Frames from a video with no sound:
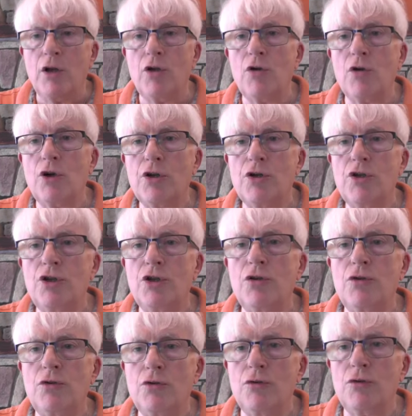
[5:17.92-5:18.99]
You can
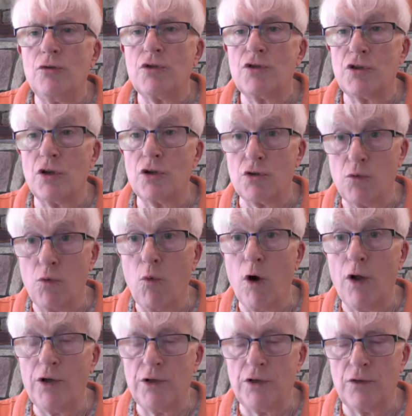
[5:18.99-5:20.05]
make such
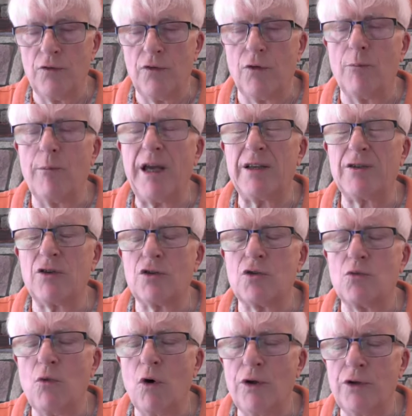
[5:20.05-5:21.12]
wonderful
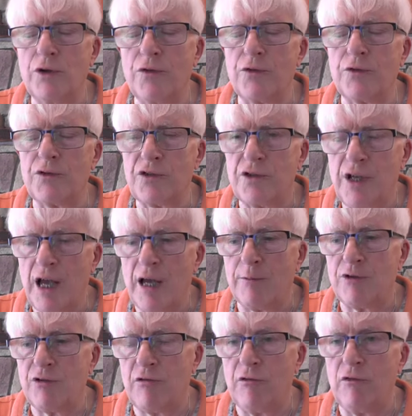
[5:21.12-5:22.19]

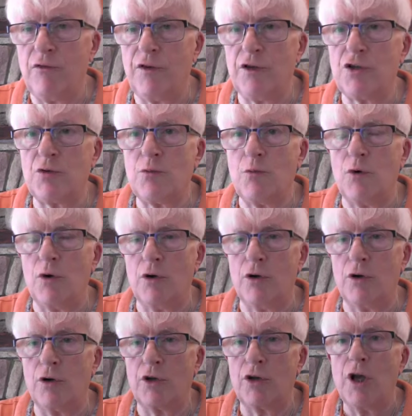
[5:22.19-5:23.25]
steps through vision
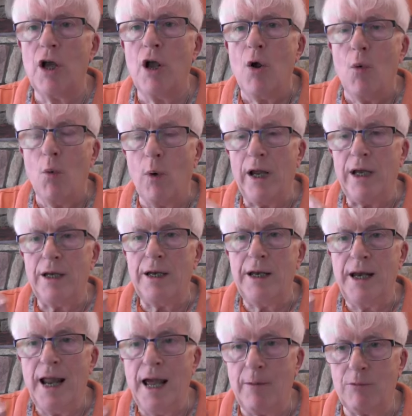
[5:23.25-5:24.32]
work
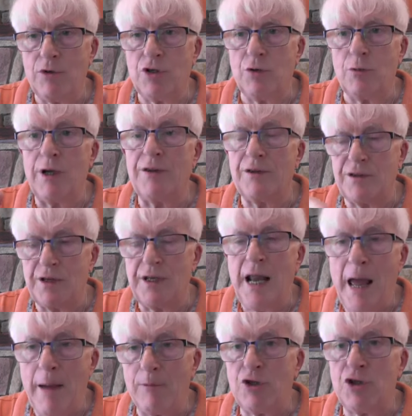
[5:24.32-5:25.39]
when there's a
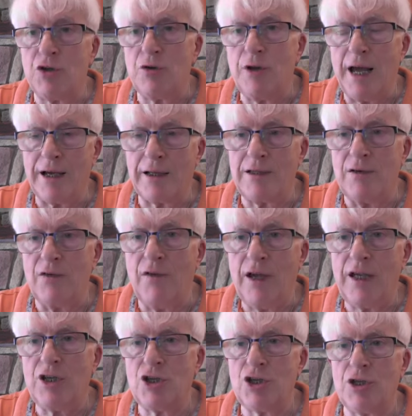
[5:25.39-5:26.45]
Neptune
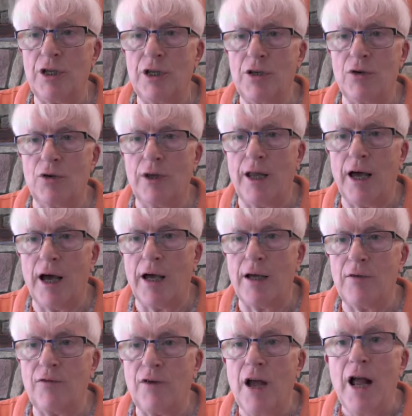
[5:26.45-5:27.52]
activation in your
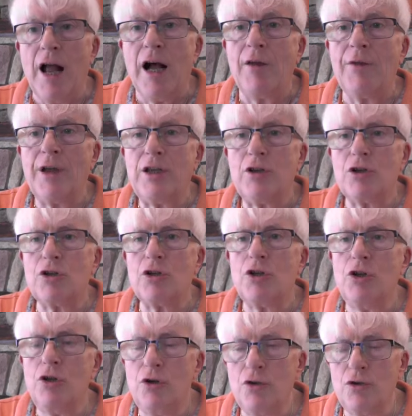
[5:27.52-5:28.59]
life, and then you can
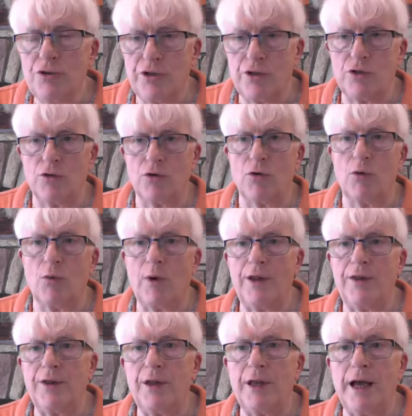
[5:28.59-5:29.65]
lose it all
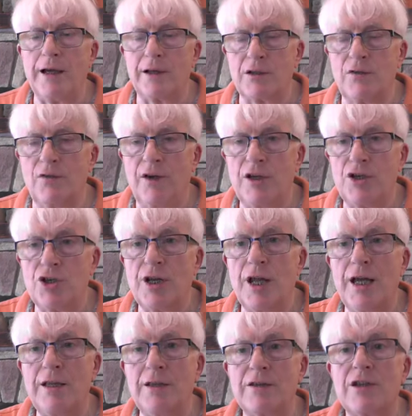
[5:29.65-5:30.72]
when the activation
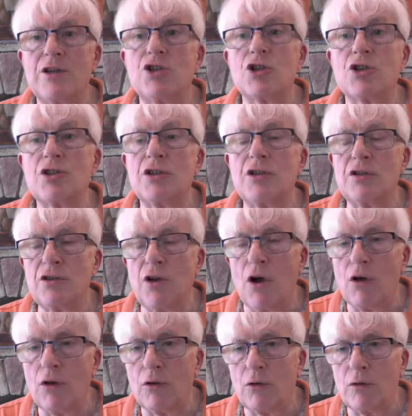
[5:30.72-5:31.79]
ends. It just
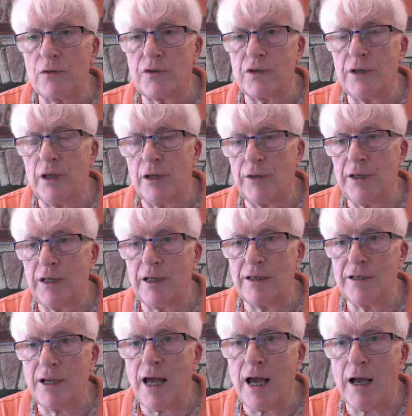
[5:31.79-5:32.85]
dissolves and nothing
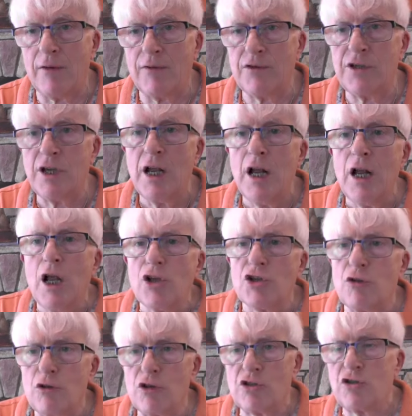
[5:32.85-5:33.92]
is left.
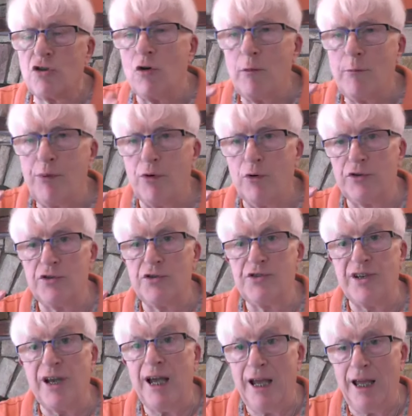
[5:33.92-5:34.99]
So it's so important
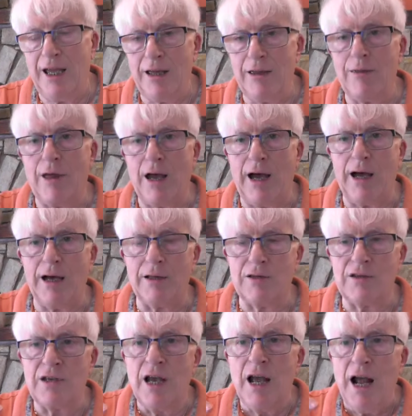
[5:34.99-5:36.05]
to hear
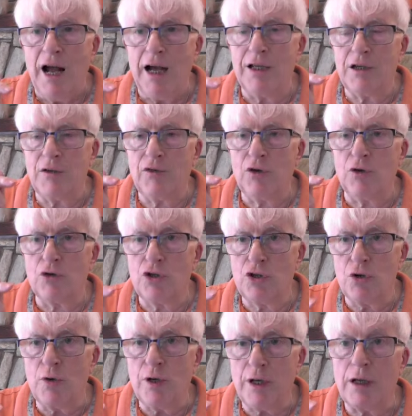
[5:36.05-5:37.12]
that. And if you're
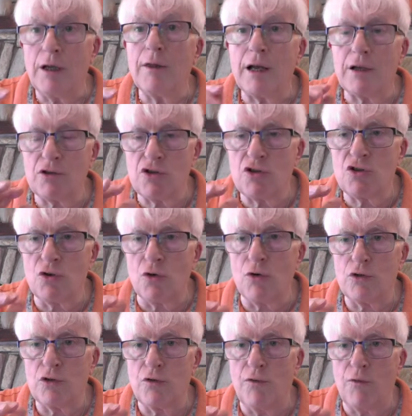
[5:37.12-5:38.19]
doing that
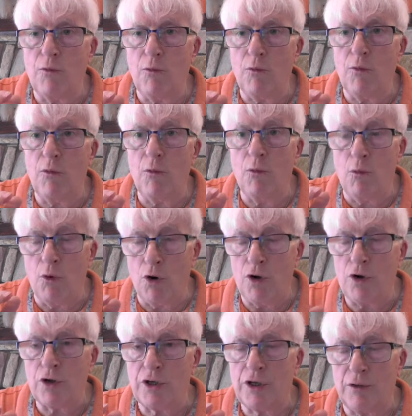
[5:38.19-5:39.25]
sort of
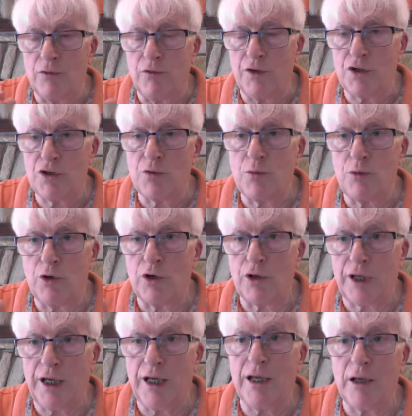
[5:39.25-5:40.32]
work in vision work,
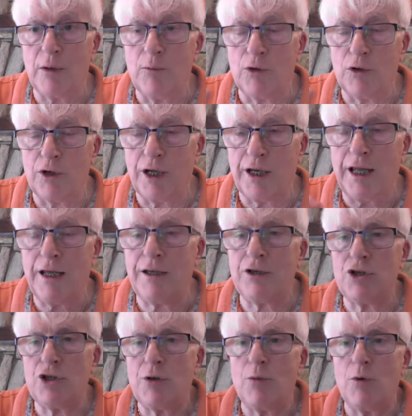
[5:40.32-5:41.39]
healing work and
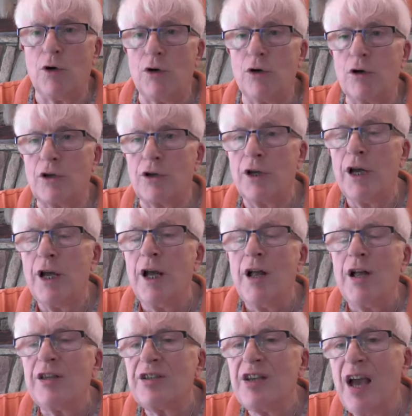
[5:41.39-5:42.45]
energy work,
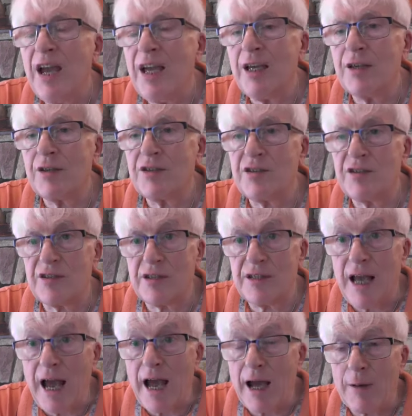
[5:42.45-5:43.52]
take
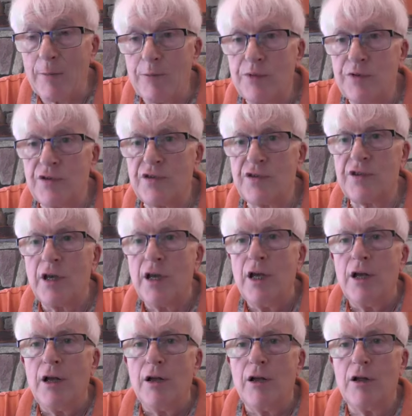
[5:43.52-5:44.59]
steps
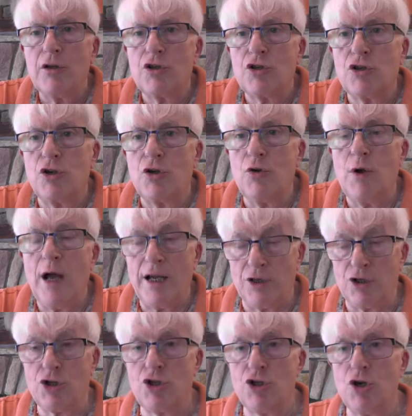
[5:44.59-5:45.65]
to
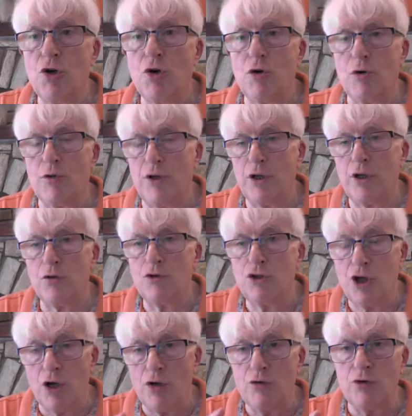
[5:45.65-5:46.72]
ensure that you
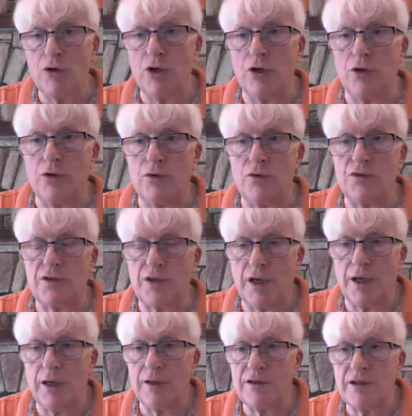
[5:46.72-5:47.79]
don't lose it.